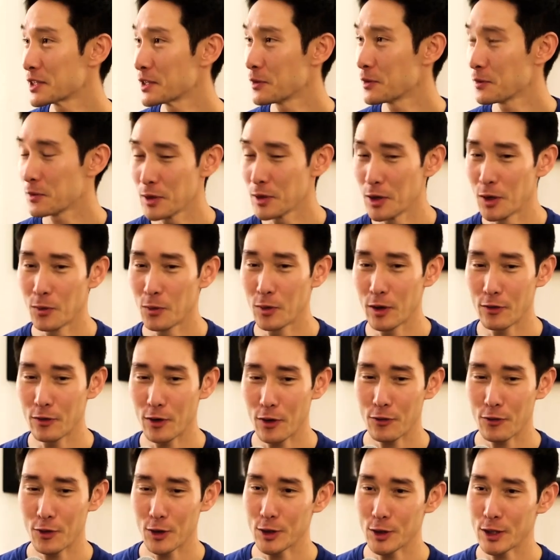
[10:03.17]
one of our
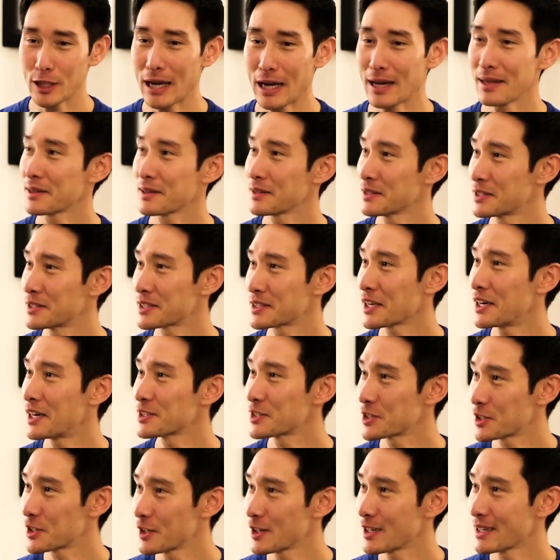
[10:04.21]
first athletes, Scott
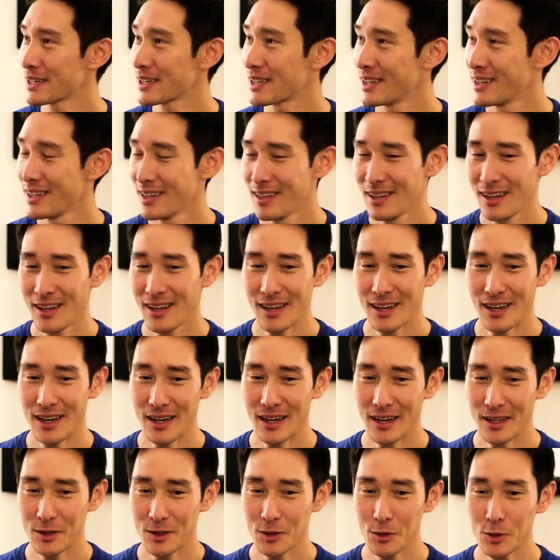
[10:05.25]
Jurek,
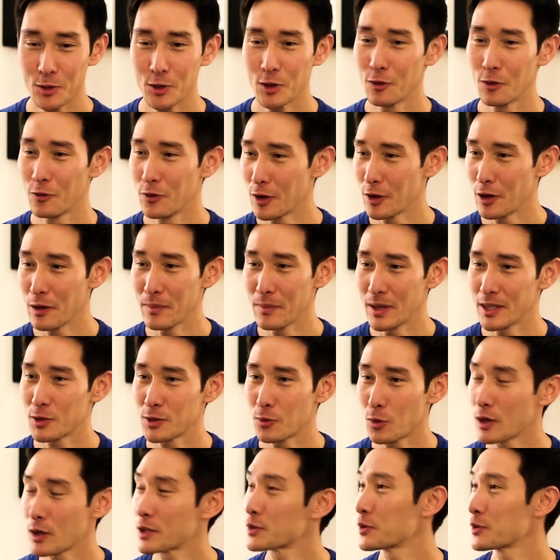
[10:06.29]
who still very much
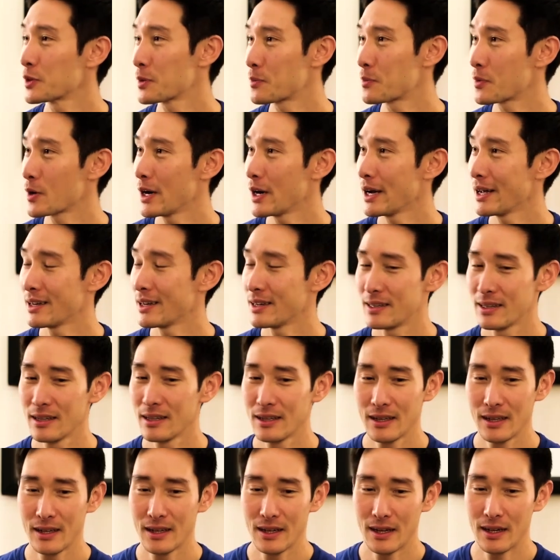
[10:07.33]
works with the brand,
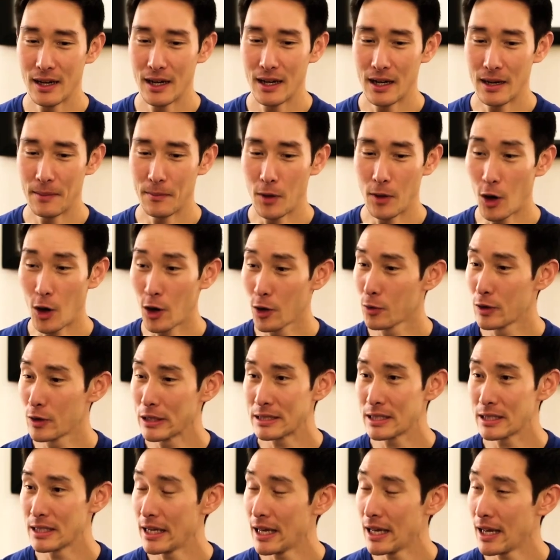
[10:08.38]
all the way
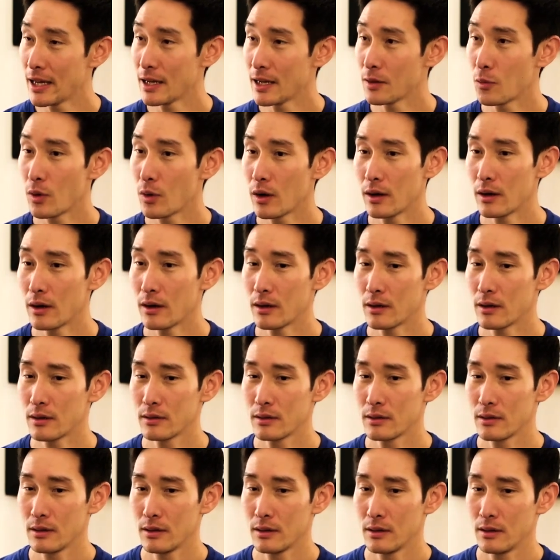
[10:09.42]
today, where
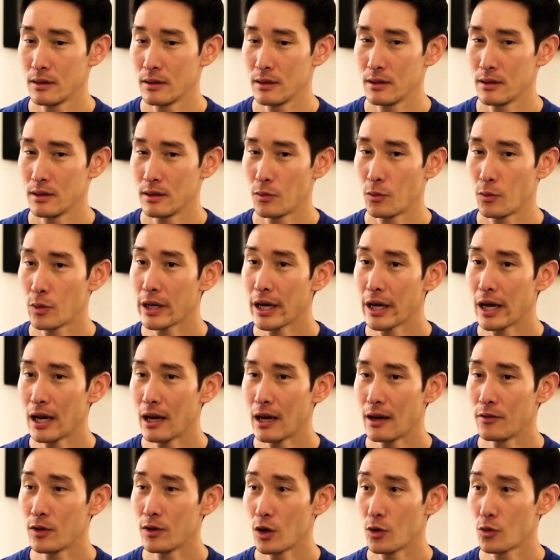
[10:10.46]
we
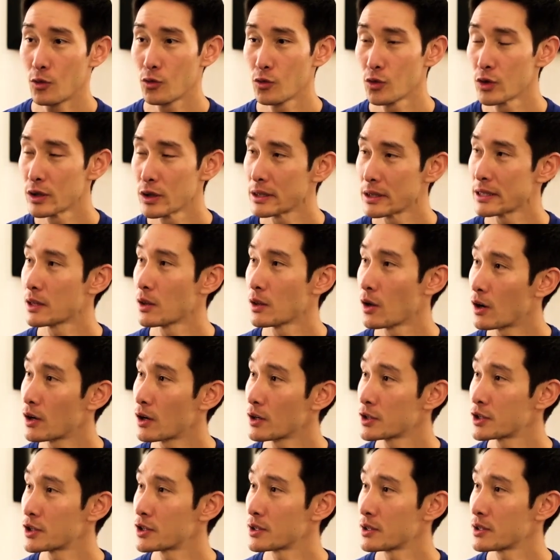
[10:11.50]
have a really
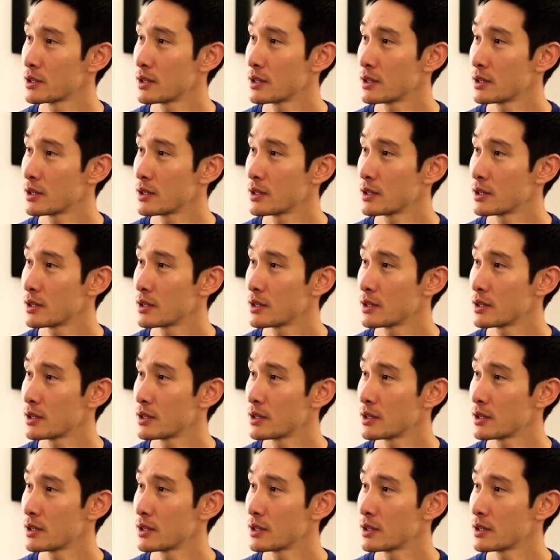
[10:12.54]
large